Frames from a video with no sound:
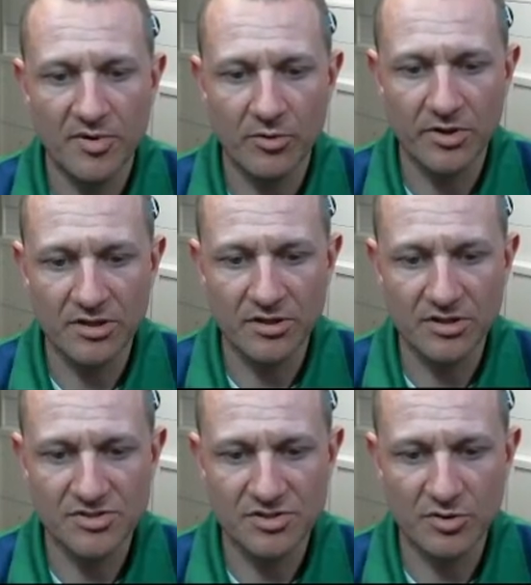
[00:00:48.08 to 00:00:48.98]
we can
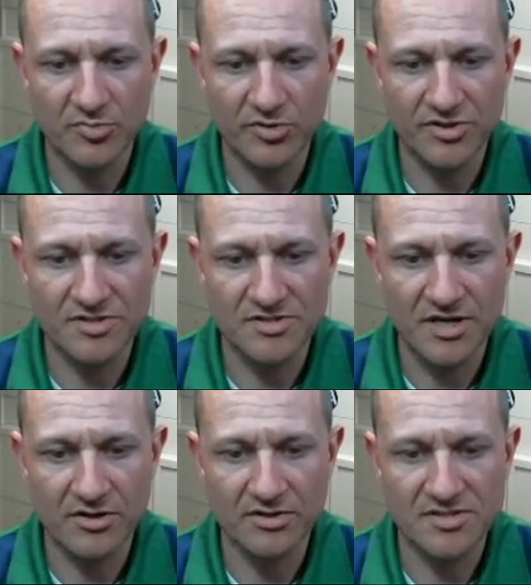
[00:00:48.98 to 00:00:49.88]
also pull this
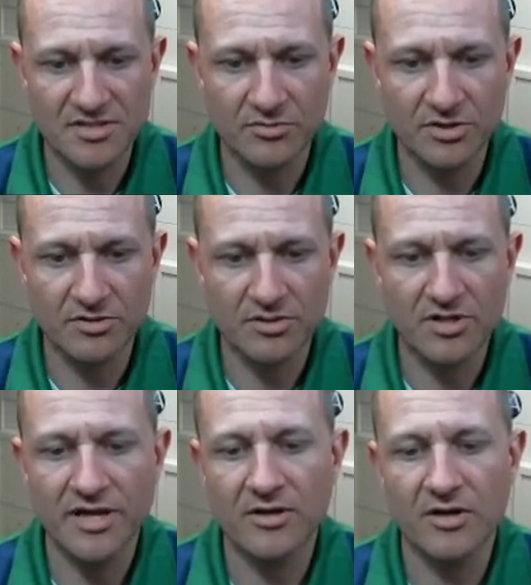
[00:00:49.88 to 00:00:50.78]
down and see what it looked
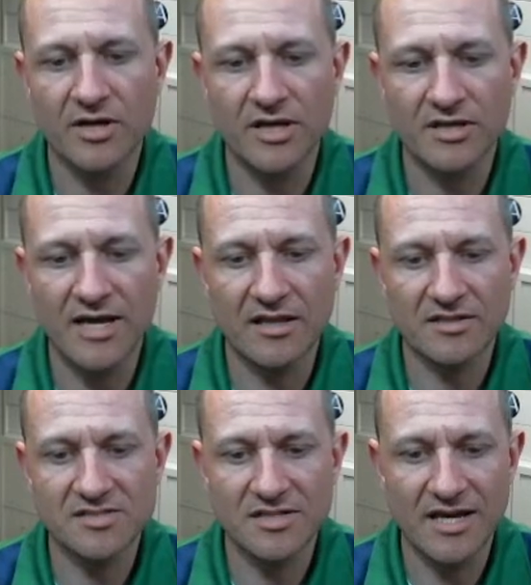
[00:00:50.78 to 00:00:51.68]
like on a
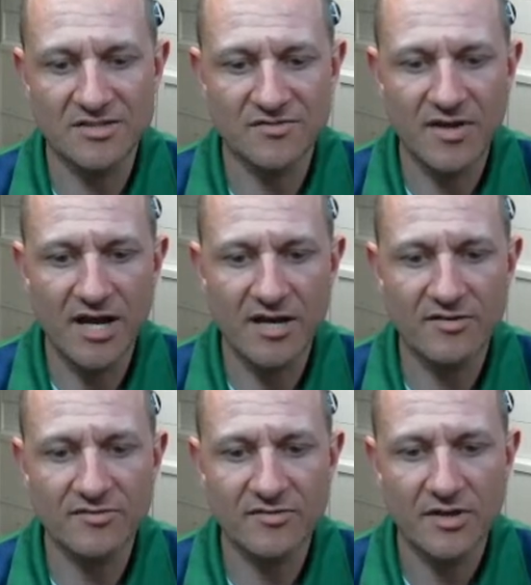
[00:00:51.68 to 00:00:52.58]
Galaxy
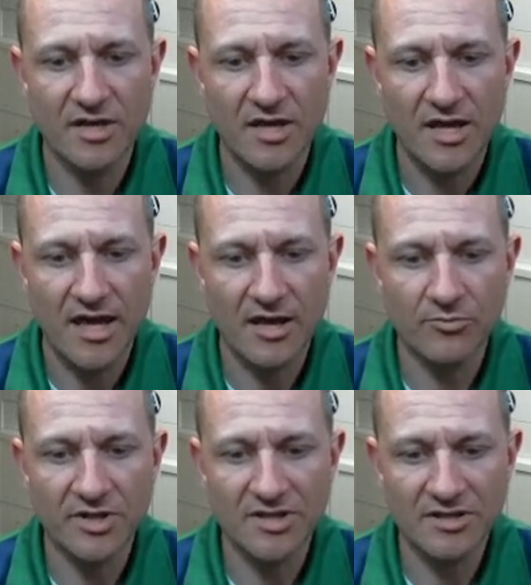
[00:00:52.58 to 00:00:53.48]
S5. And
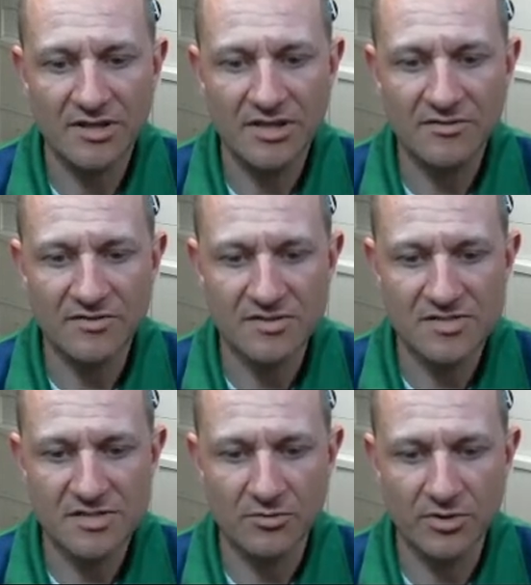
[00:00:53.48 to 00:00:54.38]
we can even
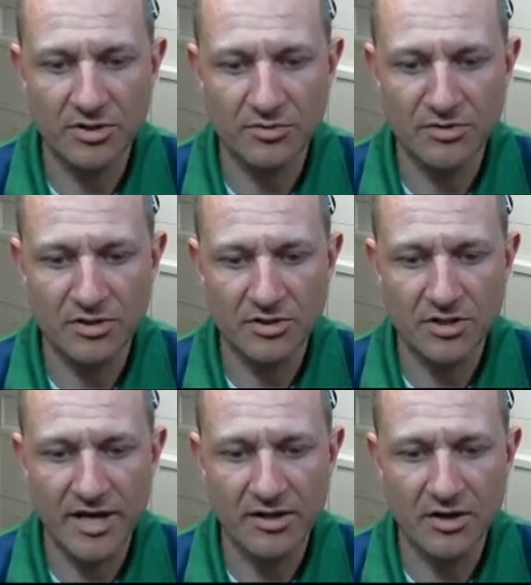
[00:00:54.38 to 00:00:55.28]
see what it would look
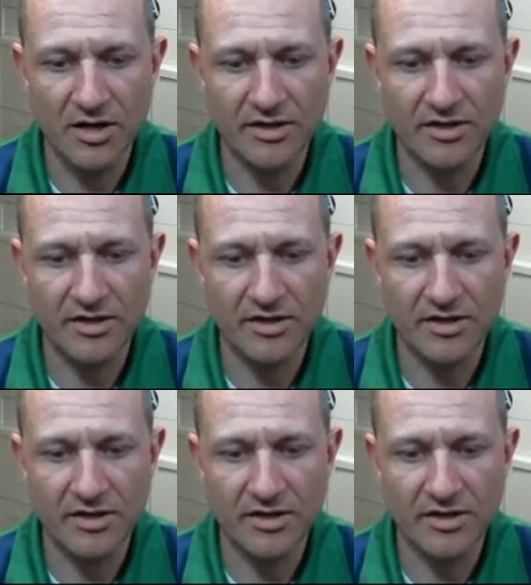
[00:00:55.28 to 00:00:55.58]
like on an